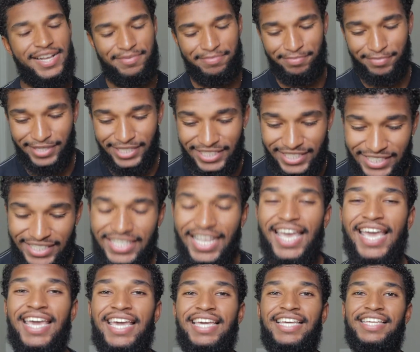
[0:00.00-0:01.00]

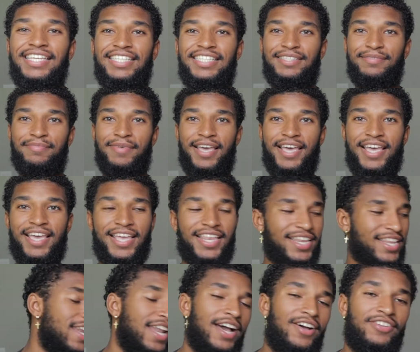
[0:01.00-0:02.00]
mistakes,
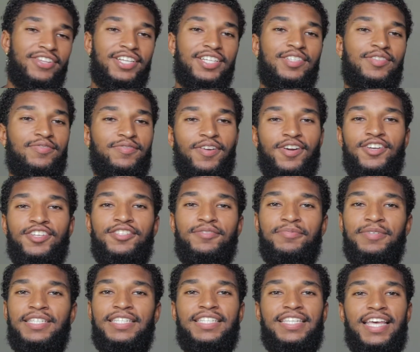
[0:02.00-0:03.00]
man. Now this first
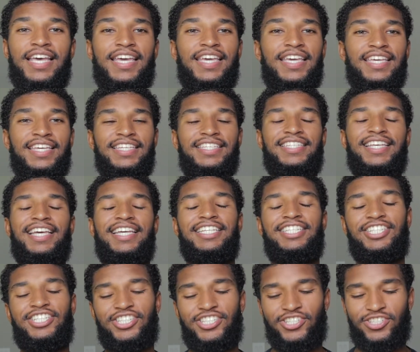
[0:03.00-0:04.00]
mistake is a
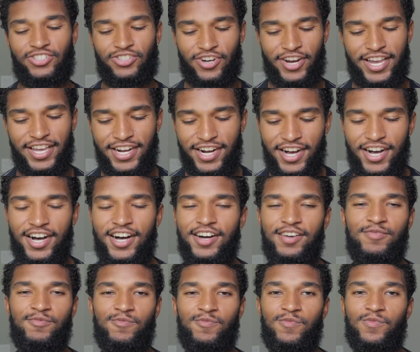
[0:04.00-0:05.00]
straight
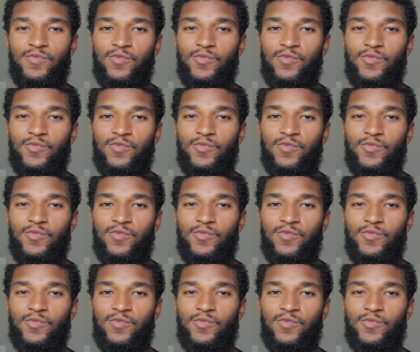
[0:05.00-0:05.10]
up